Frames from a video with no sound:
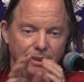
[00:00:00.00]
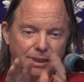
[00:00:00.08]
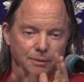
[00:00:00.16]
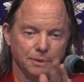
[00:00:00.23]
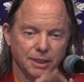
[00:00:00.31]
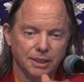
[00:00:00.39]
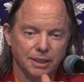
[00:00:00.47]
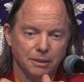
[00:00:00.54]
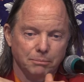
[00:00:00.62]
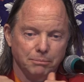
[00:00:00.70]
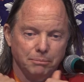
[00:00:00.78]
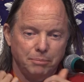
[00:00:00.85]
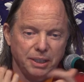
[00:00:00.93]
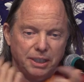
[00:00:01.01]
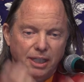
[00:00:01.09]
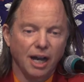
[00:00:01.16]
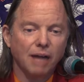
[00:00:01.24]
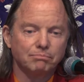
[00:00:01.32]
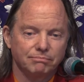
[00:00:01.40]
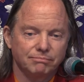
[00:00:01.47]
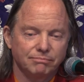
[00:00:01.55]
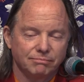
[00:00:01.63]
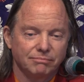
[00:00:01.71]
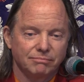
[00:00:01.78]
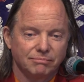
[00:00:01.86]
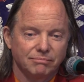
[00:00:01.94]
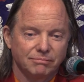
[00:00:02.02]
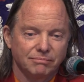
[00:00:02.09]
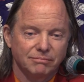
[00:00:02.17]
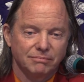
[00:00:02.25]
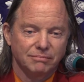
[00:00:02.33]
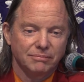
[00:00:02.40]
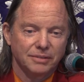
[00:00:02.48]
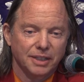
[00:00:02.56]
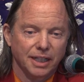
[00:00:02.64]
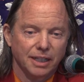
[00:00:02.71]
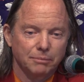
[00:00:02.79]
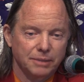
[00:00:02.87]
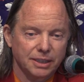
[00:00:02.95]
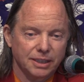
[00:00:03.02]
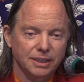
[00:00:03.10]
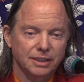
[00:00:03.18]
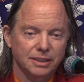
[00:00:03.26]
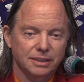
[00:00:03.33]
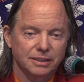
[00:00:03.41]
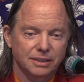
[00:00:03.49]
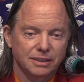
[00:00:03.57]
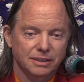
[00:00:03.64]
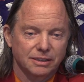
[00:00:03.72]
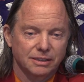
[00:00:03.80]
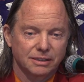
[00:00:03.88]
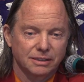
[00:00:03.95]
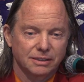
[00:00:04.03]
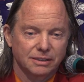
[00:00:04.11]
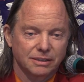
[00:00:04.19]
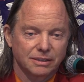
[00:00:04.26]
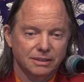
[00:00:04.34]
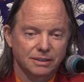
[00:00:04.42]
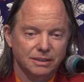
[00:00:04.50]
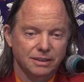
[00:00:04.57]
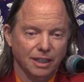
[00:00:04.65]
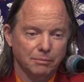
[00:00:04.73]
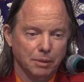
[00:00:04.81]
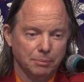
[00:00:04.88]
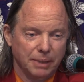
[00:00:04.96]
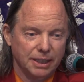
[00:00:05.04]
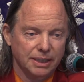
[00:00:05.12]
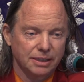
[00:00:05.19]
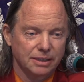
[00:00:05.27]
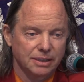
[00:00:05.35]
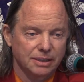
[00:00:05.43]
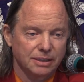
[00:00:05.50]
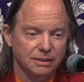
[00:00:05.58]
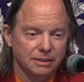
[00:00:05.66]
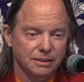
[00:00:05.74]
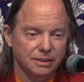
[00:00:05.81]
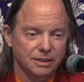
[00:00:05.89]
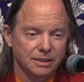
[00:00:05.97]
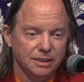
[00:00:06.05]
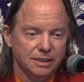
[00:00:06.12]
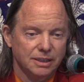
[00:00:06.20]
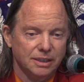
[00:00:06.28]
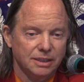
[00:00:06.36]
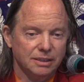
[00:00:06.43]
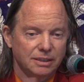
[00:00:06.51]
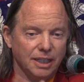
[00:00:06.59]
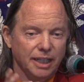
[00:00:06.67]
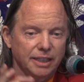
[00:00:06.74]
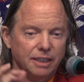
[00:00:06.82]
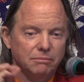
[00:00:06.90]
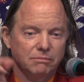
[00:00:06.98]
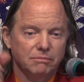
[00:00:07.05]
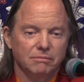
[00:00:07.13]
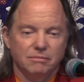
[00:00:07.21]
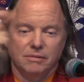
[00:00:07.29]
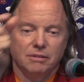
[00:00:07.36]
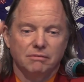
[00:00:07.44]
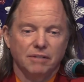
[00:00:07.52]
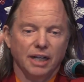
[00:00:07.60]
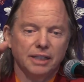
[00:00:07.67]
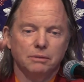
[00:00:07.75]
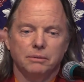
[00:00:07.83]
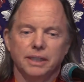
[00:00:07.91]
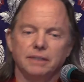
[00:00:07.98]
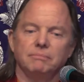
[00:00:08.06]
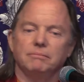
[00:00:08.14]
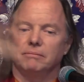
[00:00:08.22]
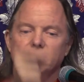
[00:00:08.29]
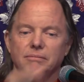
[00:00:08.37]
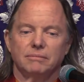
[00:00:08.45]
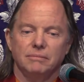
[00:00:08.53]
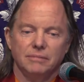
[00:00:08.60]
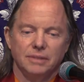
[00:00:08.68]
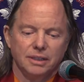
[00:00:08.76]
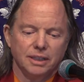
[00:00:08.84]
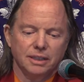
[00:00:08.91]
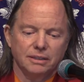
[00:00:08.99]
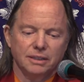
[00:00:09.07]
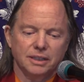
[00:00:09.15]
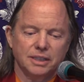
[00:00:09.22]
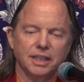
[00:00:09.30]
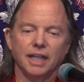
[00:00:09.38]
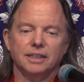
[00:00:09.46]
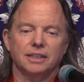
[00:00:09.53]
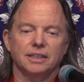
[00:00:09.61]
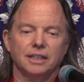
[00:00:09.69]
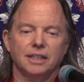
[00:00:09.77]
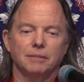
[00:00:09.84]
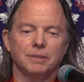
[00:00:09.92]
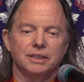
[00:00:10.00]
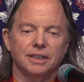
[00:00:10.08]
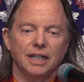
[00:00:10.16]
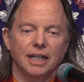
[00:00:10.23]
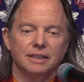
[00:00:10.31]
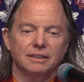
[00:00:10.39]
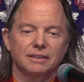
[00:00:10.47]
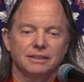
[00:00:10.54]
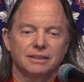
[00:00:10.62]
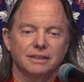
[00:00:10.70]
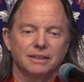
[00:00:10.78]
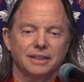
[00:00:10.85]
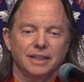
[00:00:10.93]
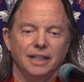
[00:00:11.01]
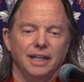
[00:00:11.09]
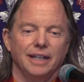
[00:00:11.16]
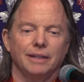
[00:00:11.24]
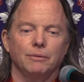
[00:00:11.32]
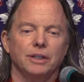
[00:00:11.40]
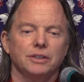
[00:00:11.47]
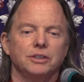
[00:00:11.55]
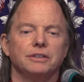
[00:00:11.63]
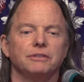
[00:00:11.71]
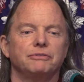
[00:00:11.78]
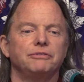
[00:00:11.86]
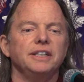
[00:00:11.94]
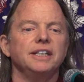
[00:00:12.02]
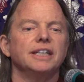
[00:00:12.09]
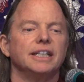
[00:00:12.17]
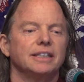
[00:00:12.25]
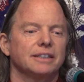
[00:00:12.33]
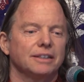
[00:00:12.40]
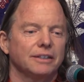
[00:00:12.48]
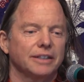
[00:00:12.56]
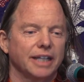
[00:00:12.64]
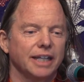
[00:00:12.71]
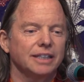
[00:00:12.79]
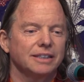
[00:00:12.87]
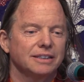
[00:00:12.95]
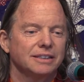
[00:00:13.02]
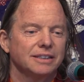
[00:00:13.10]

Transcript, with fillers: Then we're going to become the emptiness, Dharma body. And then right away, the sign's going to come on your hand, okay? And I want you to feel it, okay?